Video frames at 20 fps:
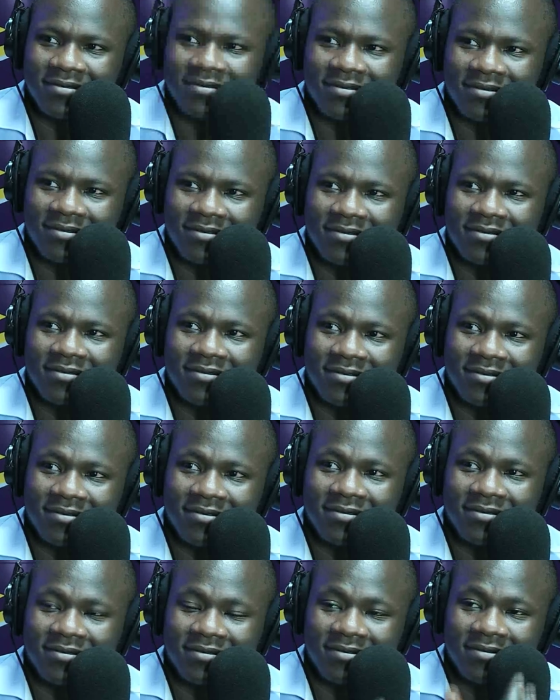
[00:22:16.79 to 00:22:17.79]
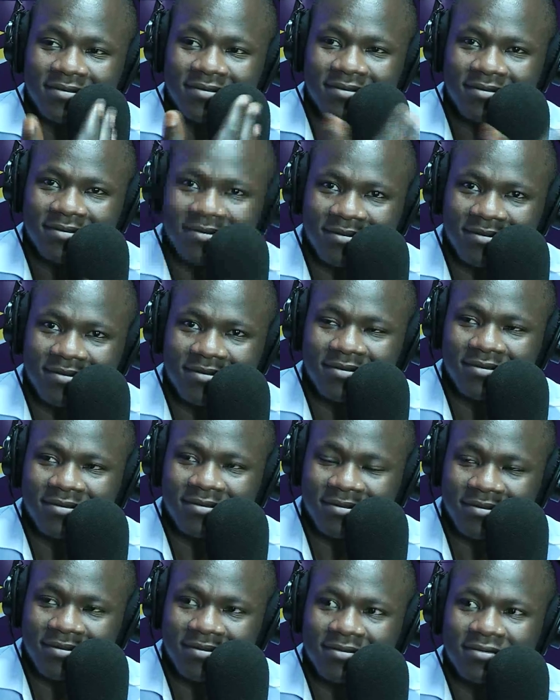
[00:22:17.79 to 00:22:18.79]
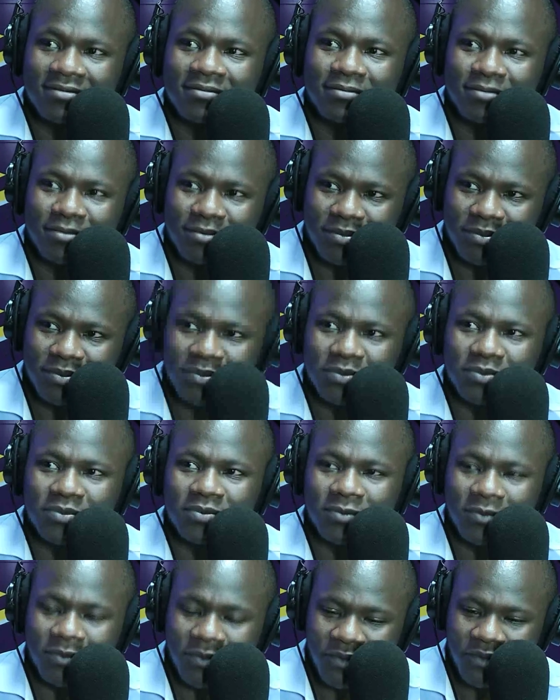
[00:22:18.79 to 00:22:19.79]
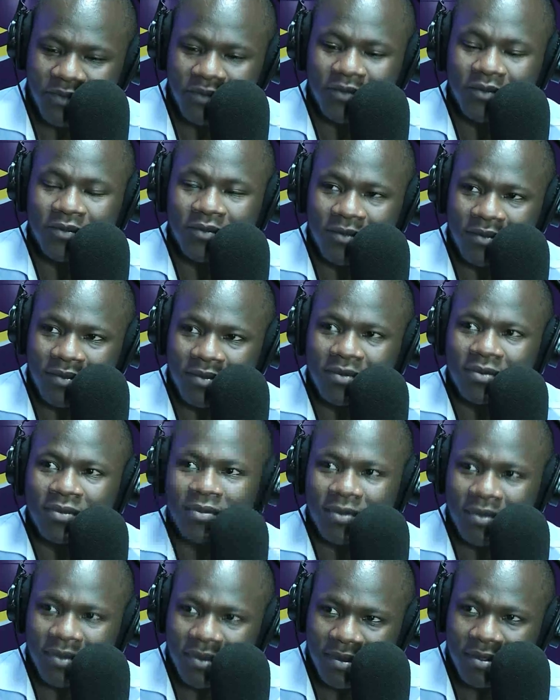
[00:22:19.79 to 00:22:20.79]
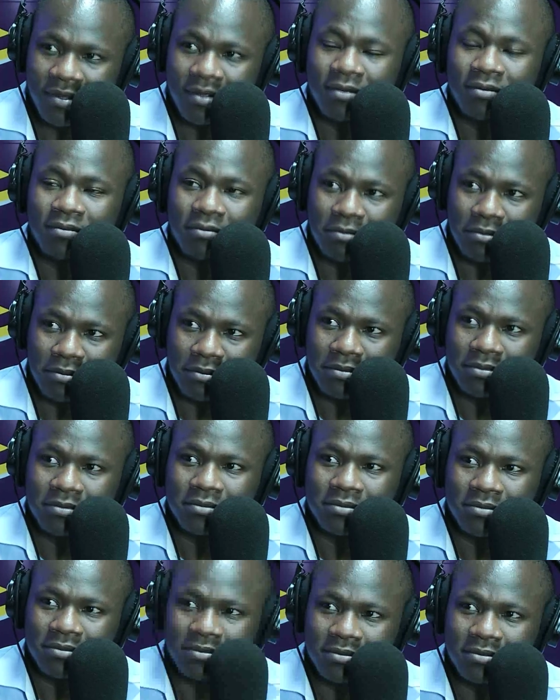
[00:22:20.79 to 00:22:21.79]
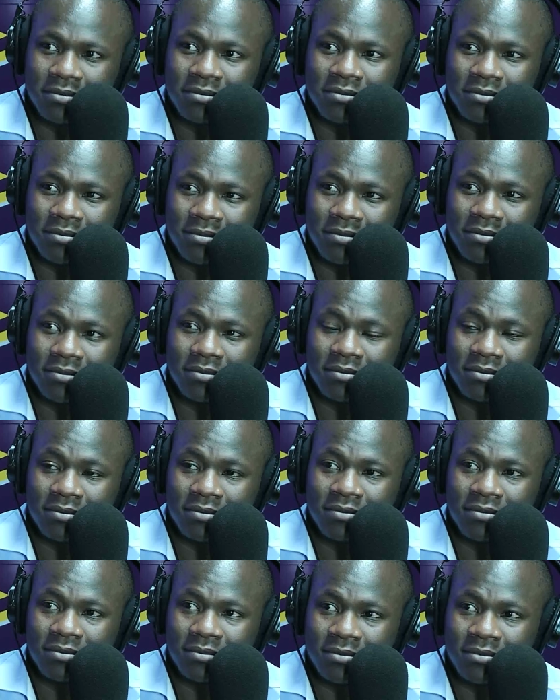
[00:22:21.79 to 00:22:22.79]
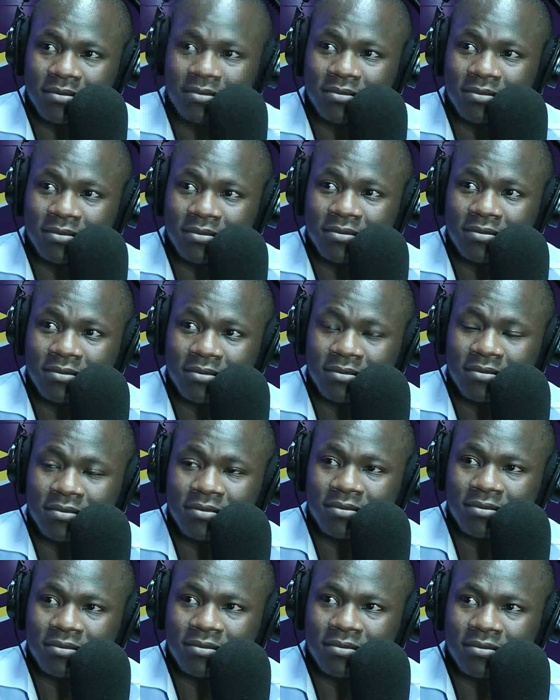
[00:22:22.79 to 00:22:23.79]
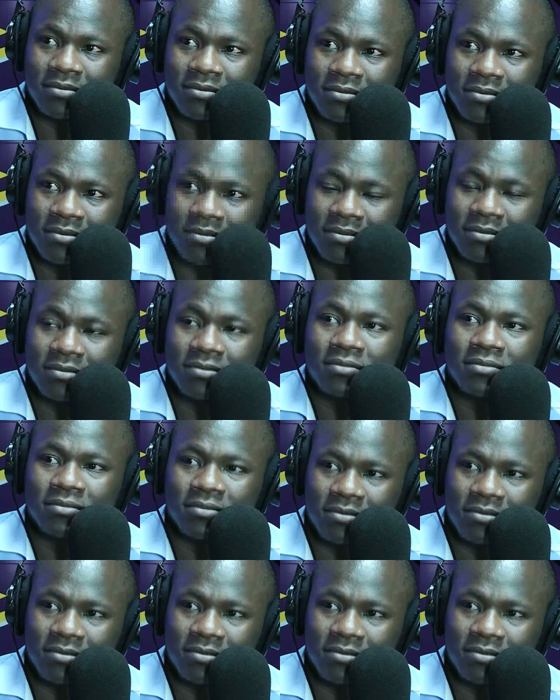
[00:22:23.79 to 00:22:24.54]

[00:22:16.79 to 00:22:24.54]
They are ready to get my colleague. So we are here for them. They voted us in order to represent them.